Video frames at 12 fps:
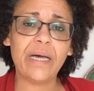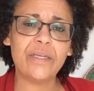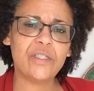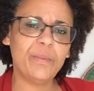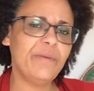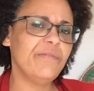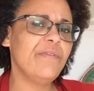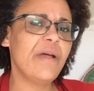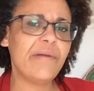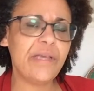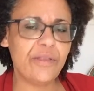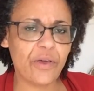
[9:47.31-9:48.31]
I used to be
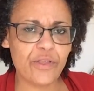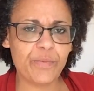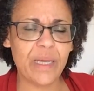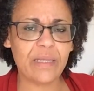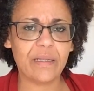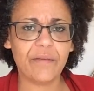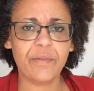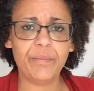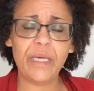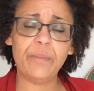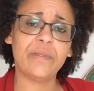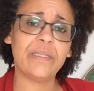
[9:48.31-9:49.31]
very judgmental of the
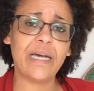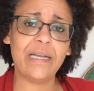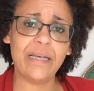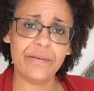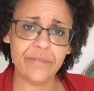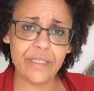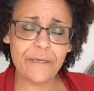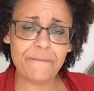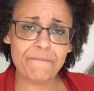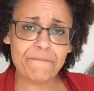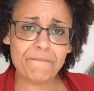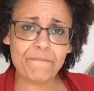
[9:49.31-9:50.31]
people that I loved,
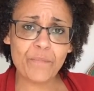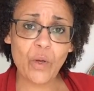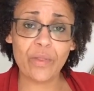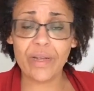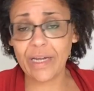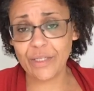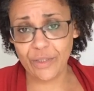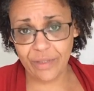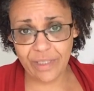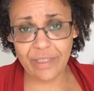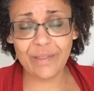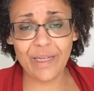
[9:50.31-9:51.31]
or that I
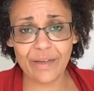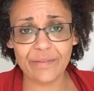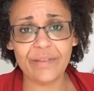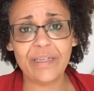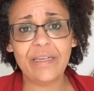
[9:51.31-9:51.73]
still love.